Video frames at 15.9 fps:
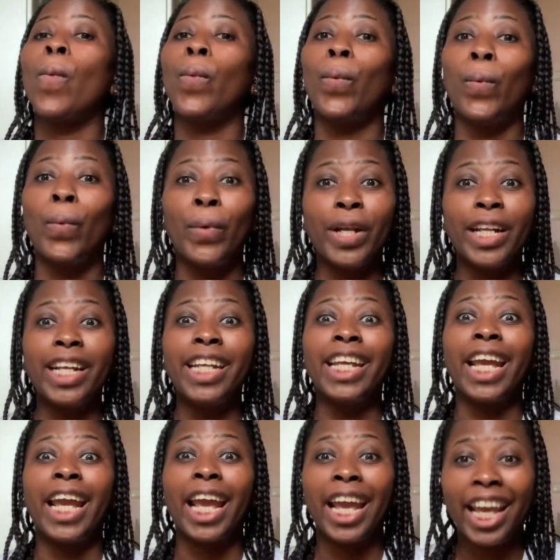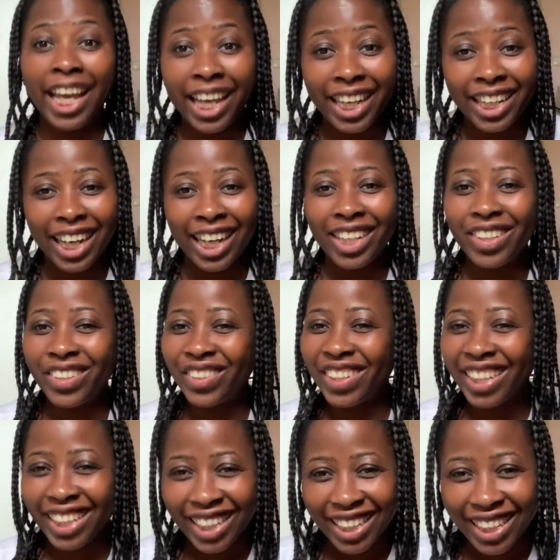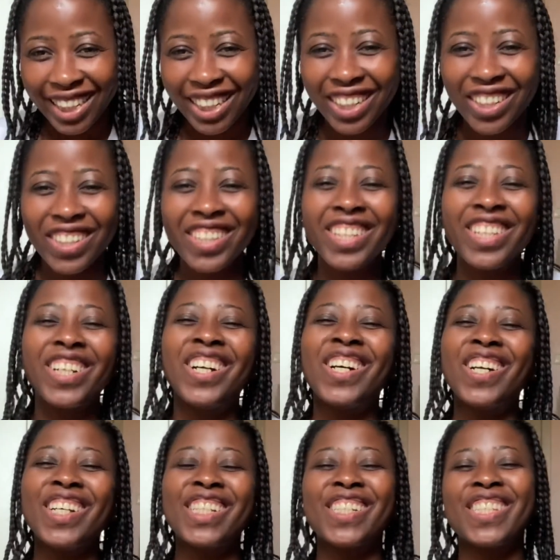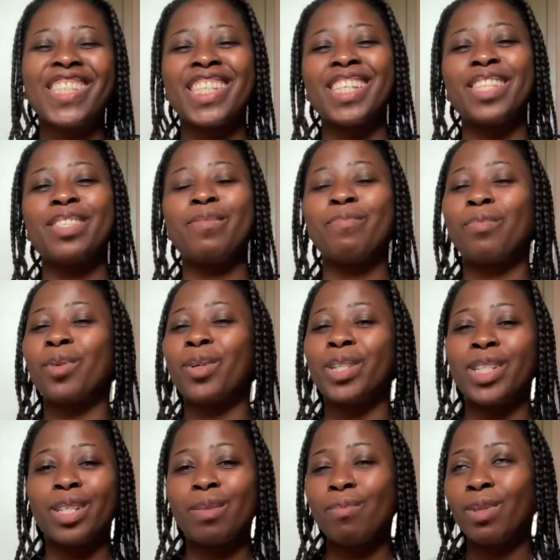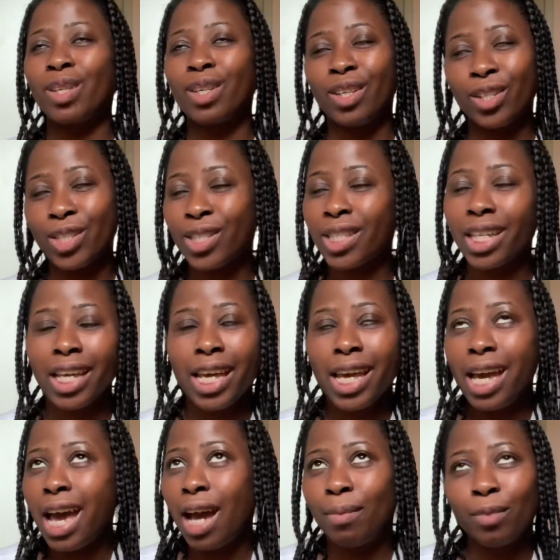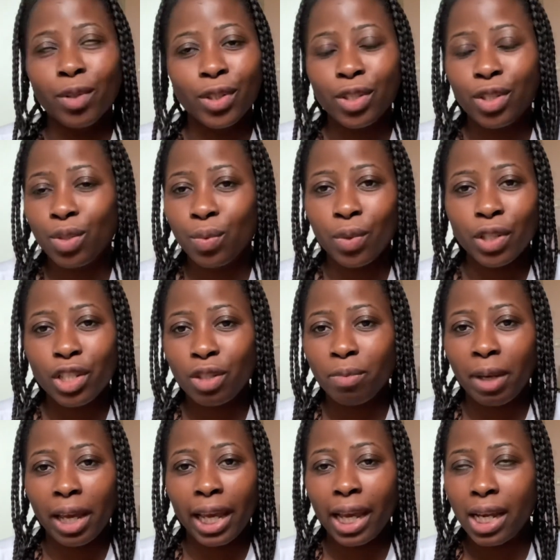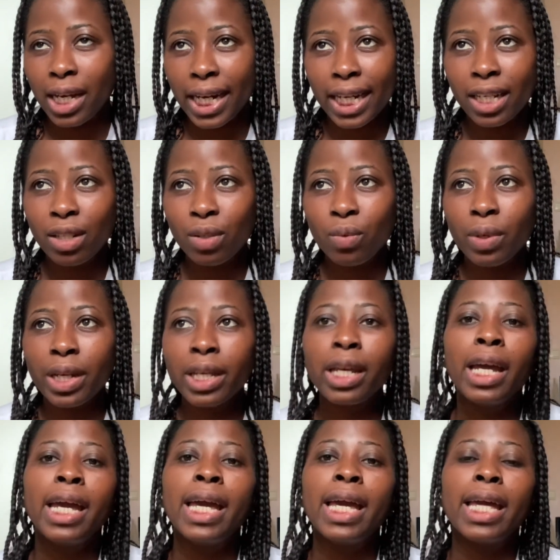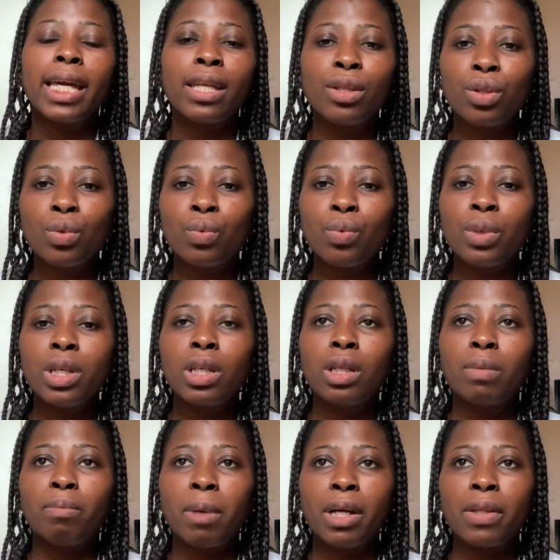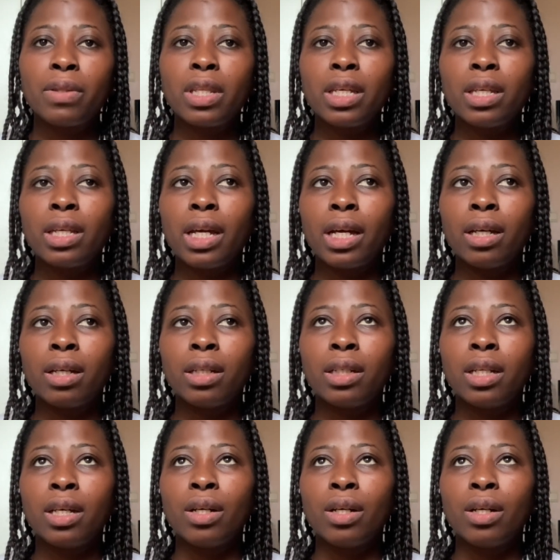really in. I go in on the oils and the product because I'm going to wash my hair anyway. In the week, Monday and